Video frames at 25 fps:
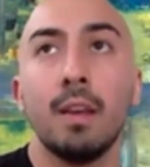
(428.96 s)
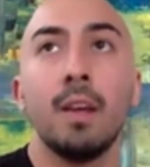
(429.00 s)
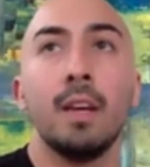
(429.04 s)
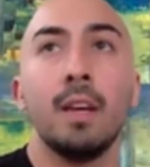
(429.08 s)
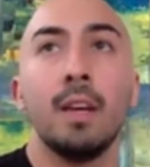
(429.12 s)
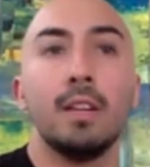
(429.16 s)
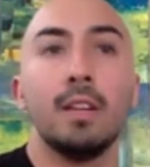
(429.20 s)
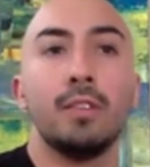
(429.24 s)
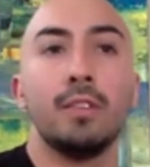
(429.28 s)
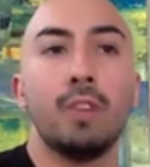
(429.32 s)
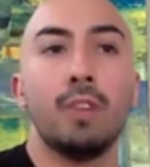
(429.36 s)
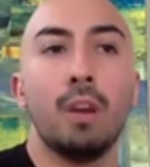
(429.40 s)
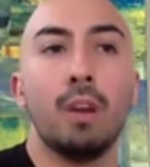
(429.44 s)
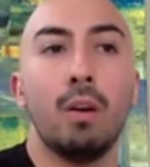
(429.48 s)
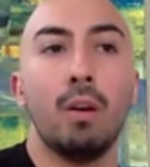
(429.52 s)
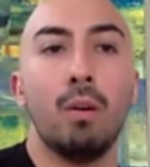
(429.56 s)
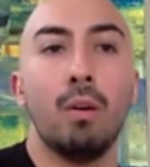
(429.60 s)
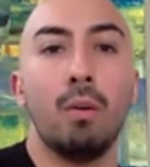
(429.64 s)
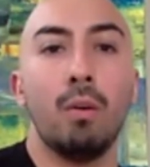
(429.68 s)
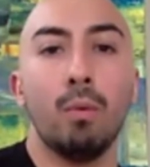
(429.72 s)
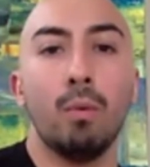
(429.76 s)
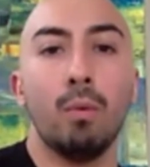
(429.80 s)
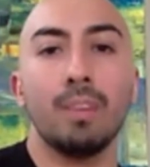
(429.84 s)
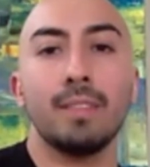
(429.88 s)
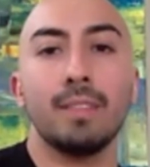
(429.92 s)
So
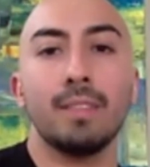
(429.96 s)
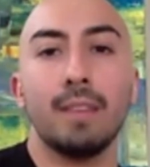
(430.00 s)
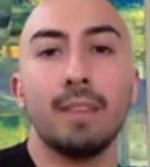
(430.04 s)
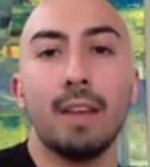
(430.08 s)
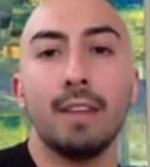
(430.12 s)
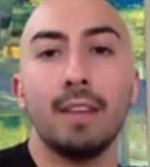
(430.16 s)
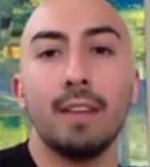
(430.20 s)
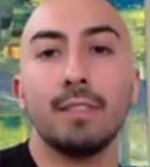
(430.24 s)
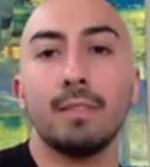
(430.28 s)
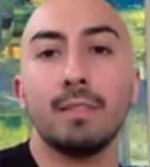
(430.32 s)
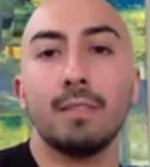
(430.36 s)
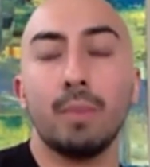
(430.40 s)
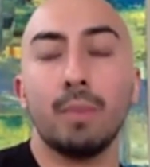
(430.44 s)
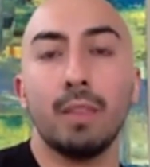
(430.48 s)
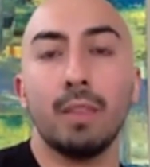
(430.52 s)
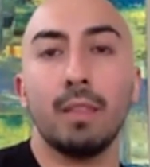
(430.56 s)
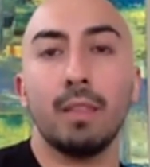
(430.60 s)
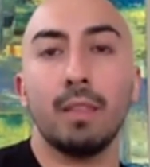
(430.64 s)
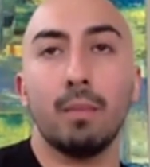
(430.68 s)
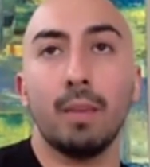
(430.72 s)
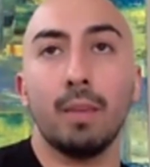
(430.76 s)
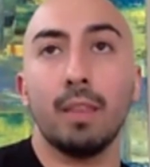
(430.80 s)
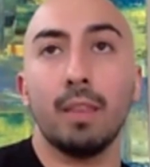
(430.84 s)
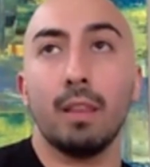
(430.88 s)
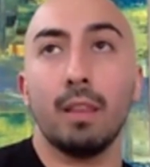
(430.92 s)
what's nice
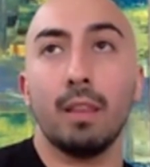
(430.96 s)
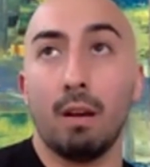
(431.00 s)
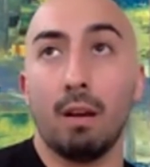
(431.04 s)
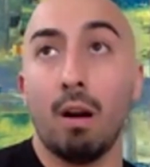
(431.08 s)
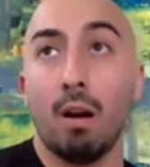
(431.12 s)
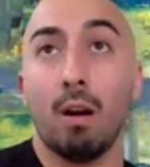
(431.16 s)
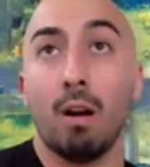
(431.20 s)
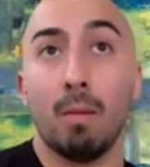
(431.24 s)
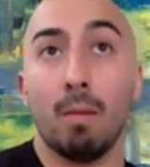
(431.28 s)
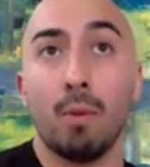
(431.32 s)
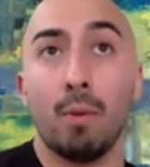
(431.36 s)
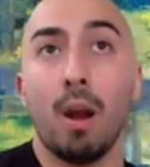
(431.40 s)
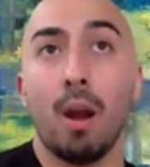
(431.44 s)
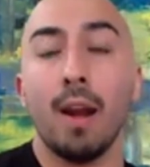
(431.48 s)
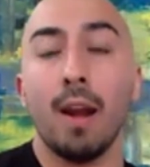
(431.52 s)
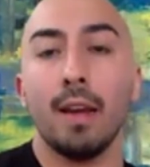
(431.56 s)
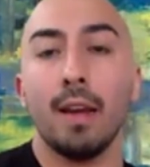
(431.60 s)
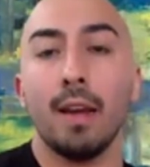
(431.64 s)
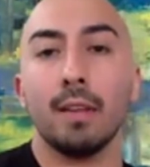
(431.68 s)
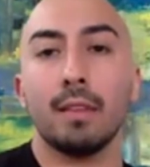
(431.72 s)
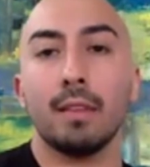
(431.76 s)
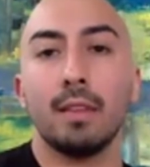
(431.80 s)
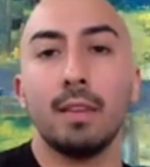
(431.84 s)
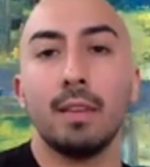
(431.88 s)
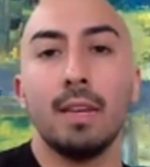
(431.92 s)
with our
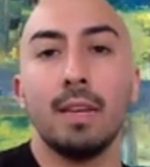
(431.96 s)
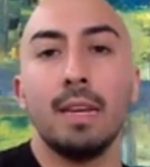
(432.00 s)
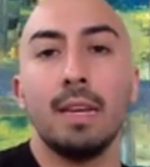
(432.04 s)
product